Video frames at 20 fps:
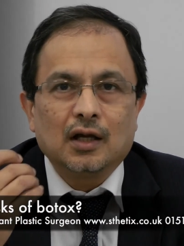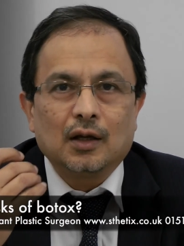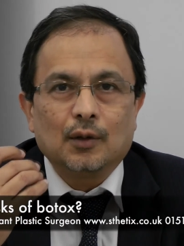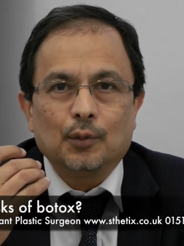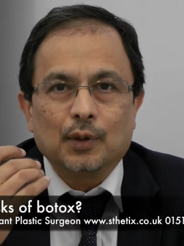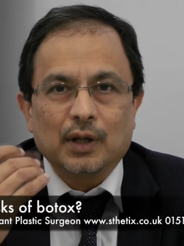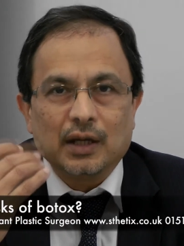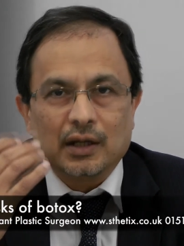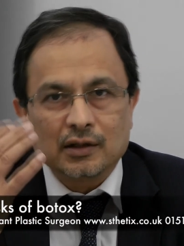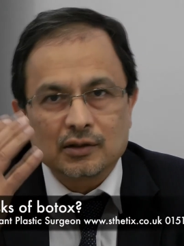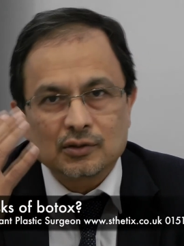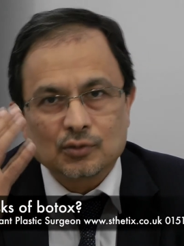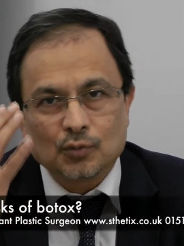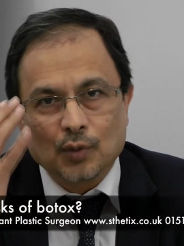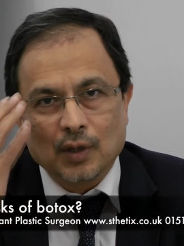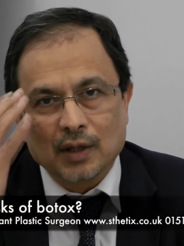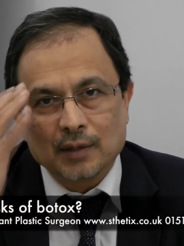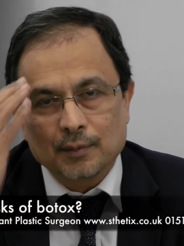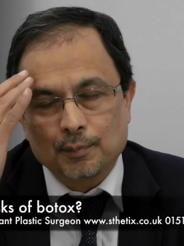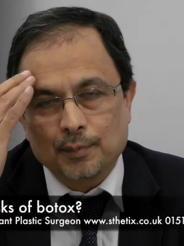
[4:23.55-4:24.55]
whereas
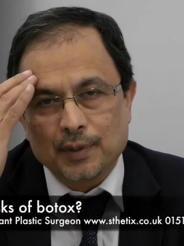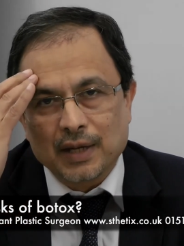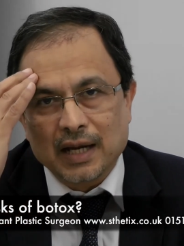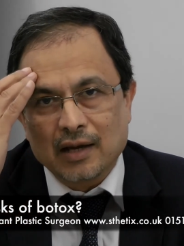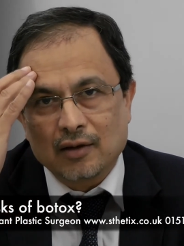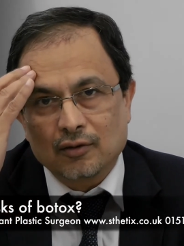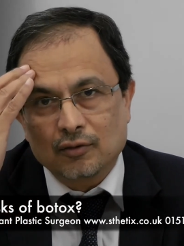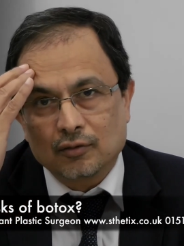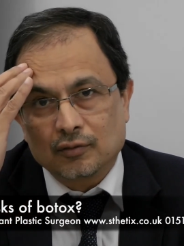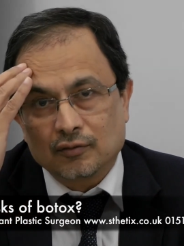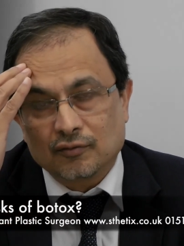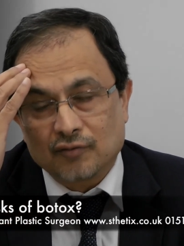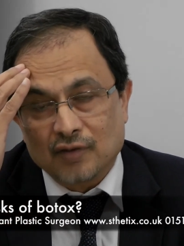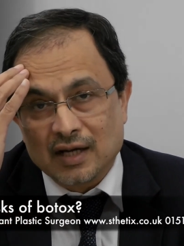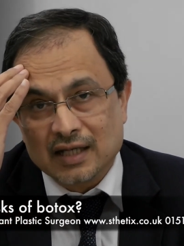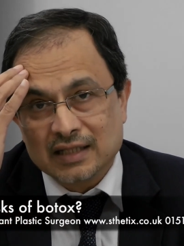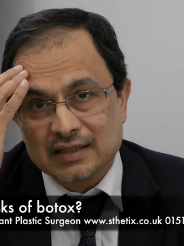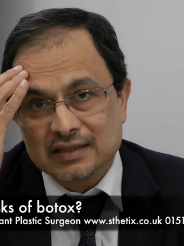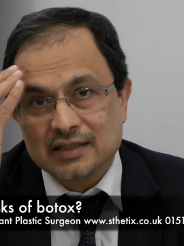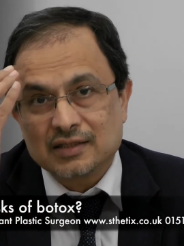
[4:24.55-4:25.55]
one brow
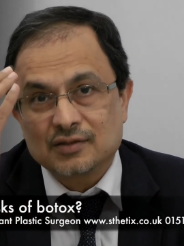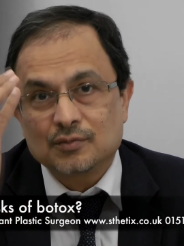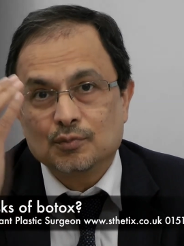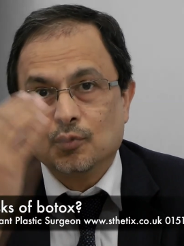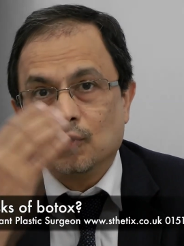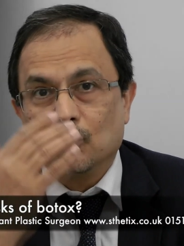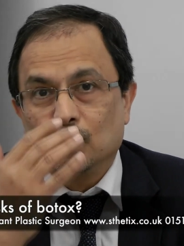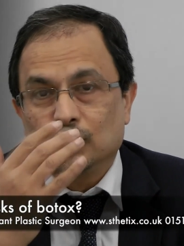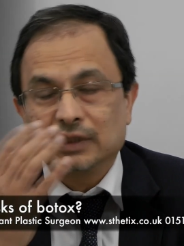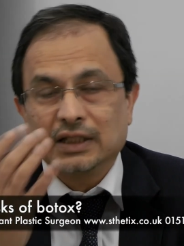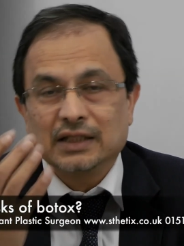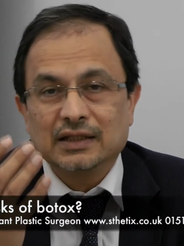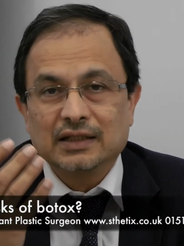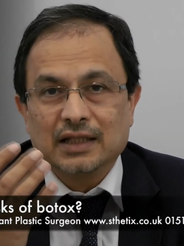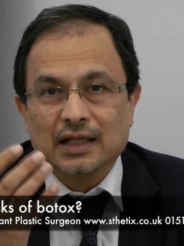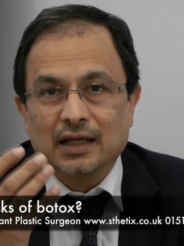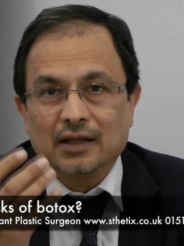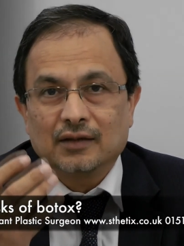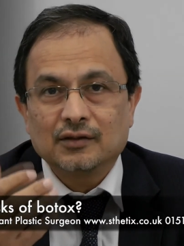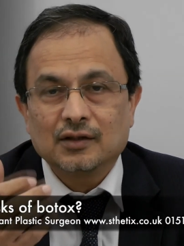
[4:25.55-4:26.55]
rises more than
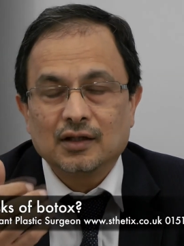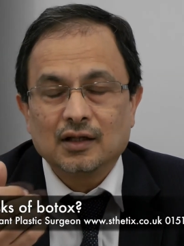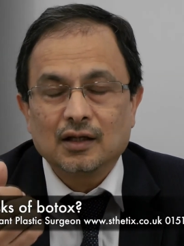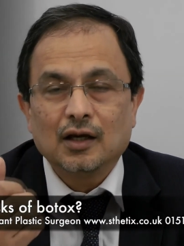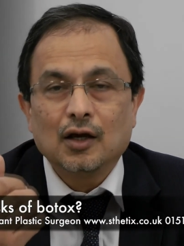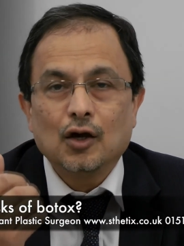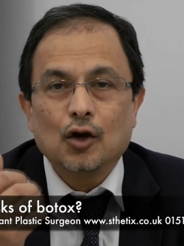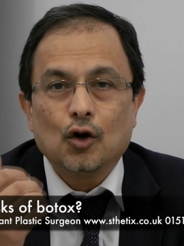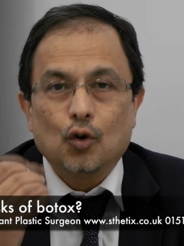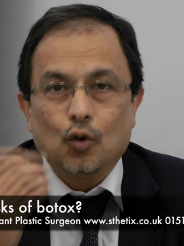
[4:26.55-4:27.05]
the other,